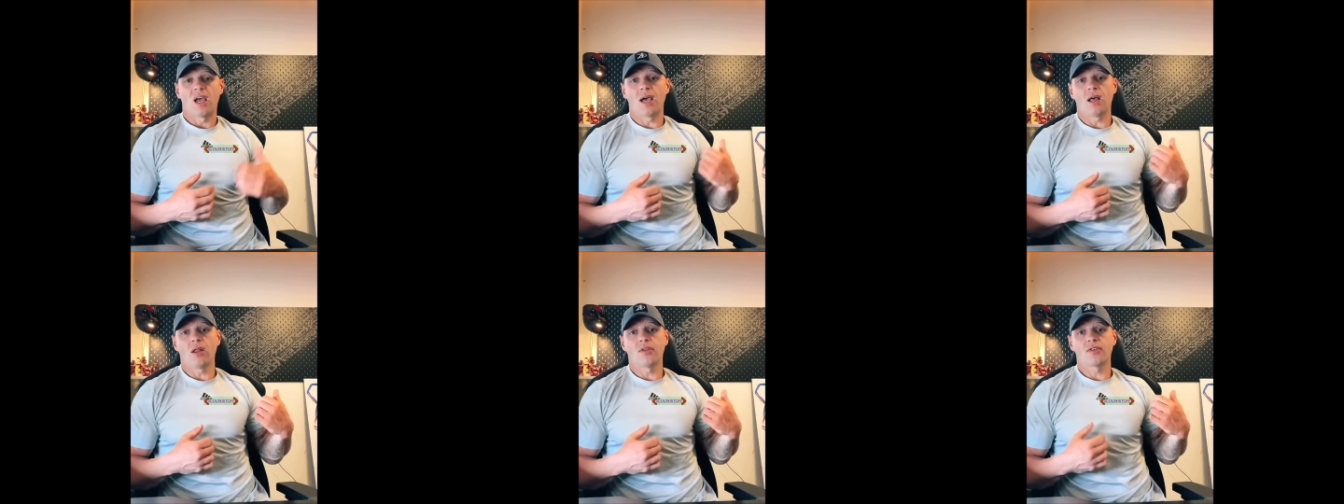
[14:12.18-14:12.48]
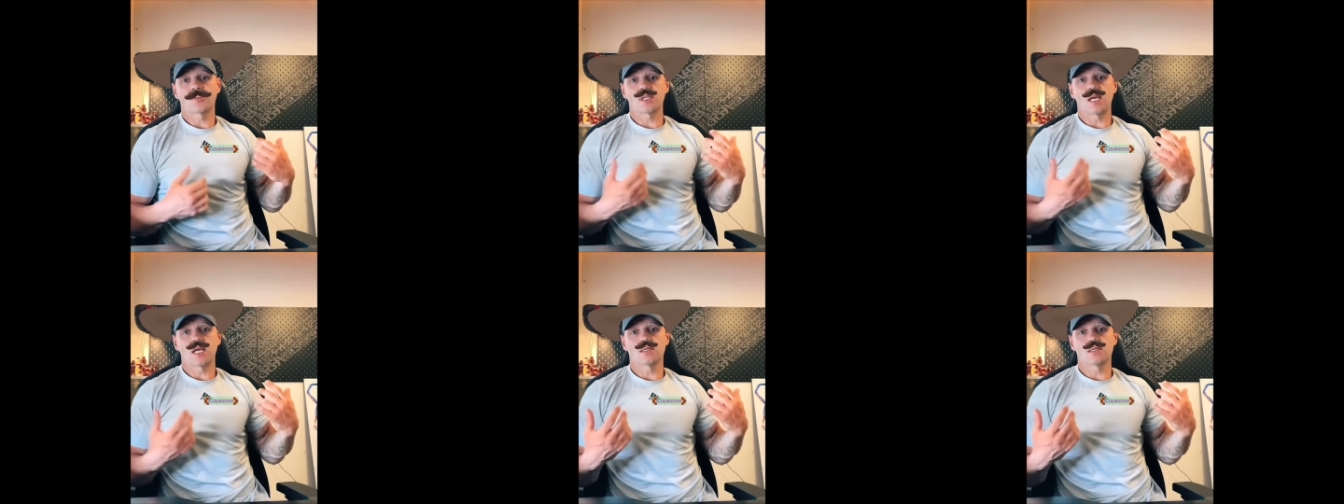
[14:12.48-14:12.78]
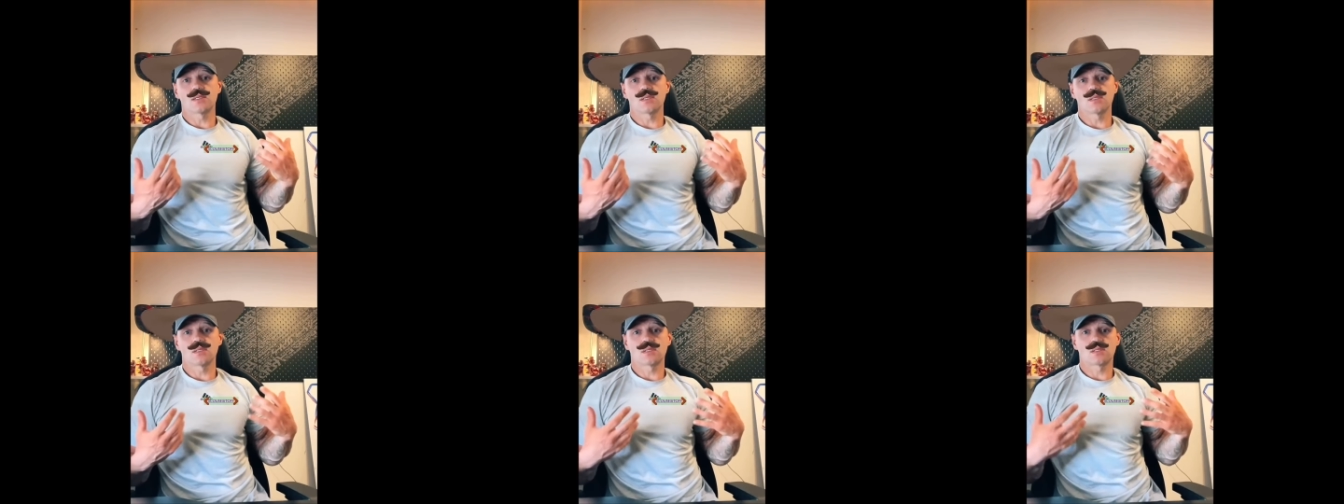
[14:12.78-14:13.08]
health
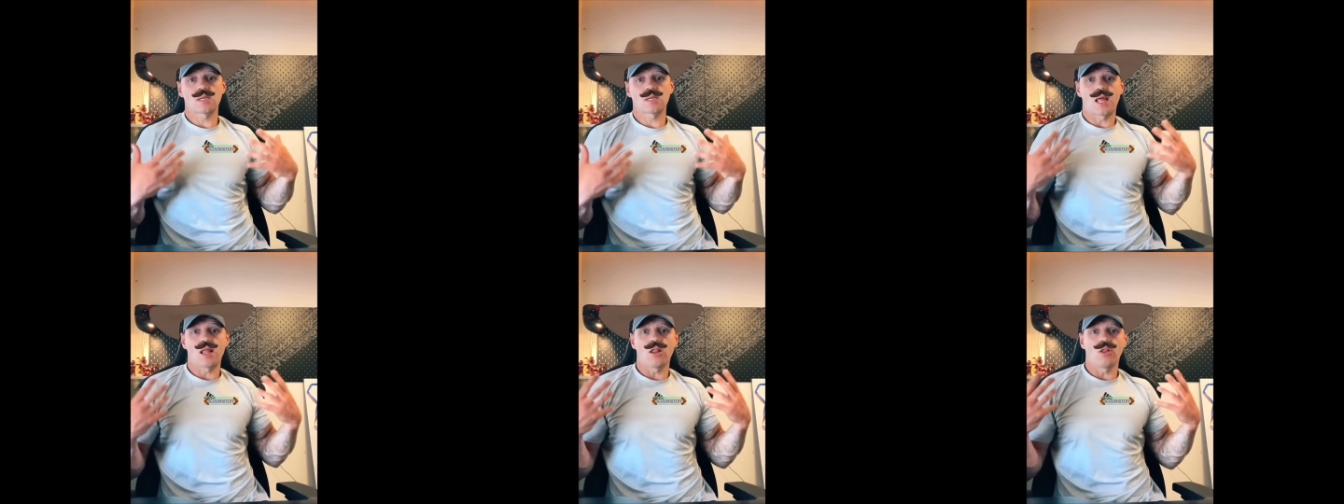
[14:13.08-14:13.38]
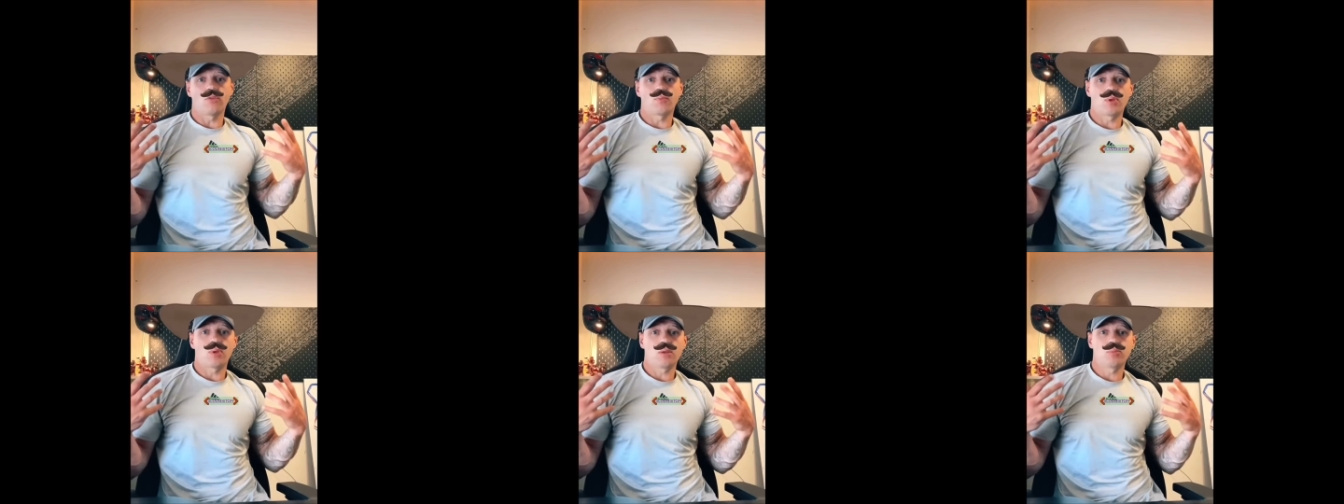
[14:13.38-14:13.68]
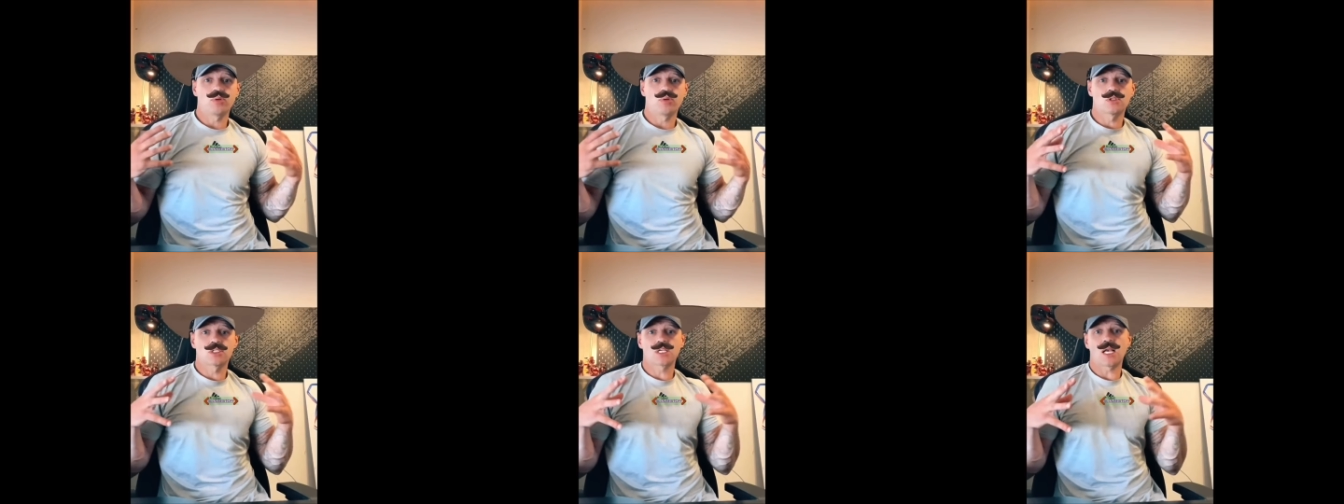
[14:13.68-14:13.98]
centres, health
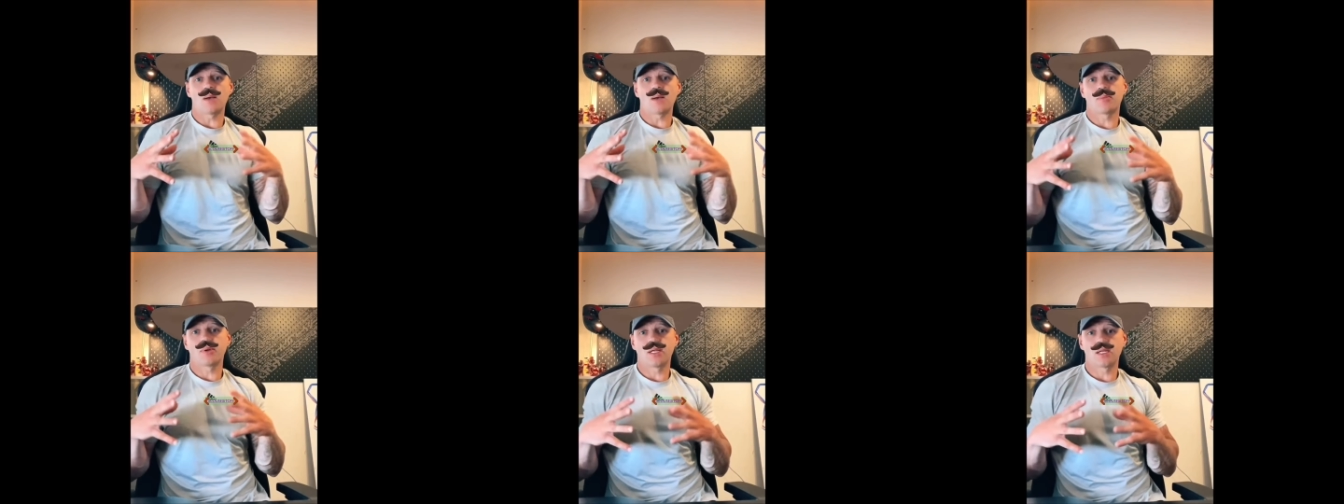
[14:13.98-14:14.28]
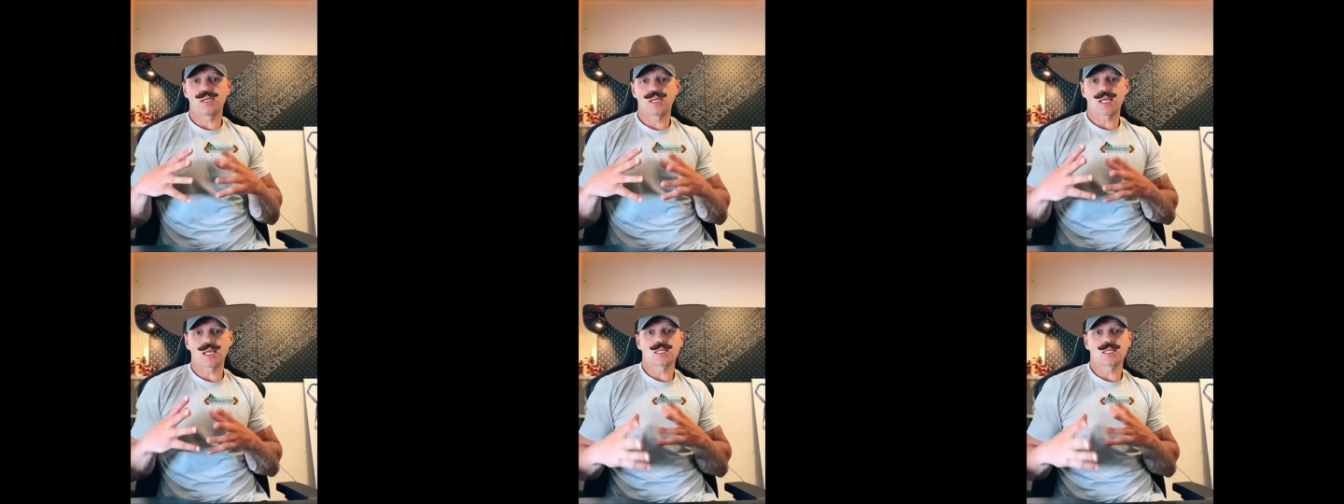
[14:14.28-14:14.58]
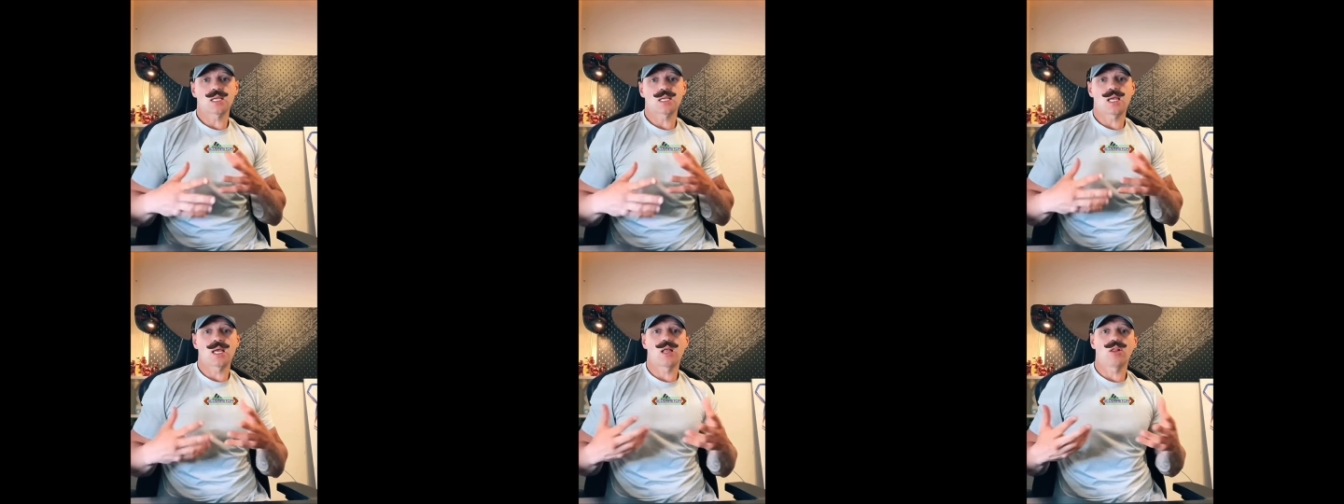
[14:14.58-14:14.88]
people tapping in like
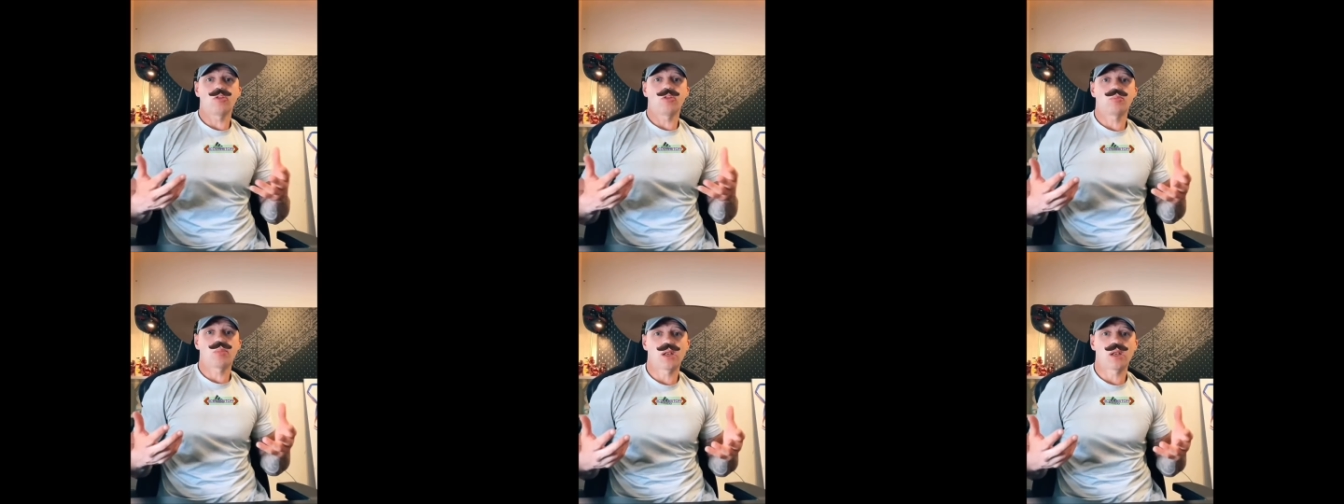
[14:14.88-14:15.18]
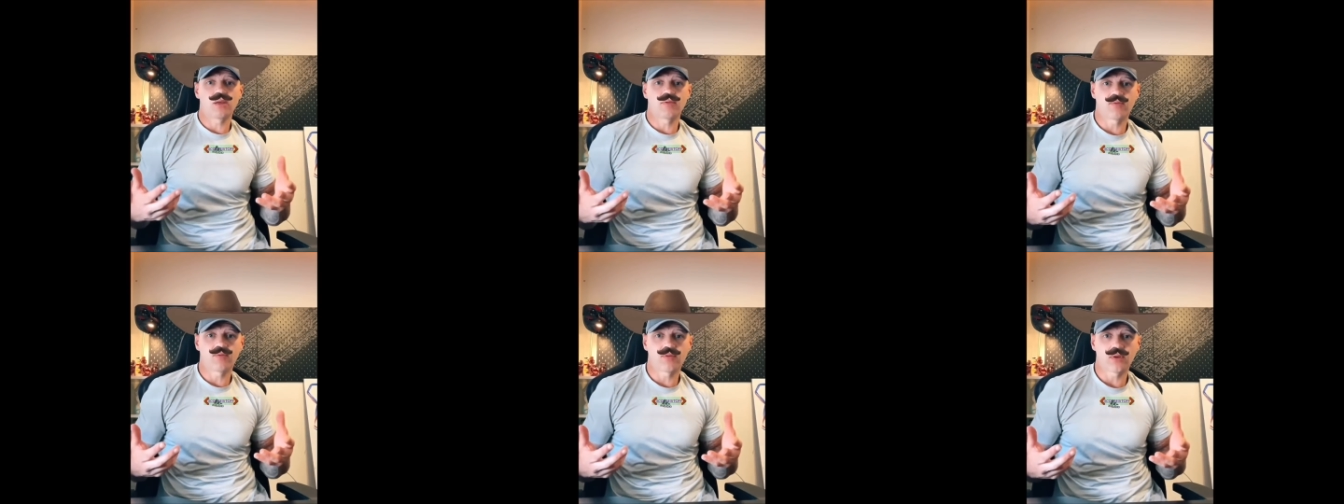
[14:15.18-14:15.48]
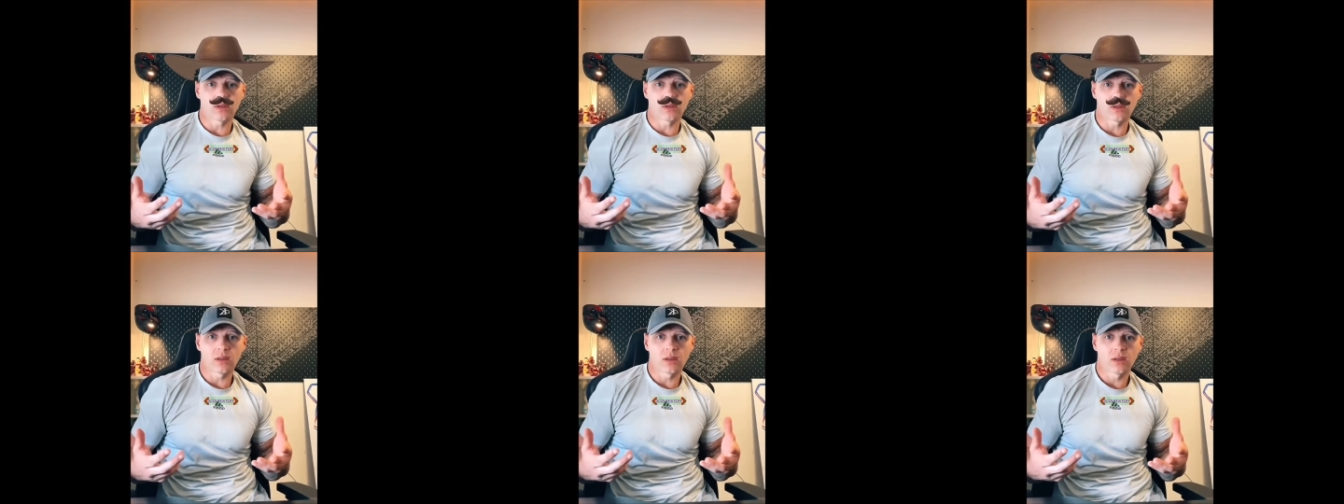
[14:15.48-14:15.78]
it's a health
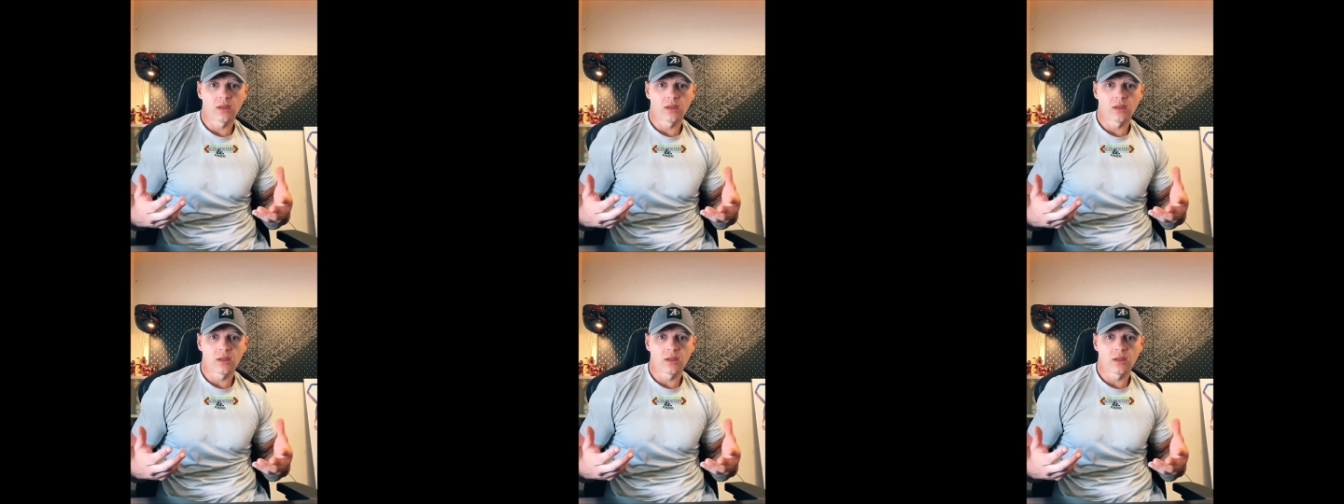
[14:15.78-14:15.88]
benefit,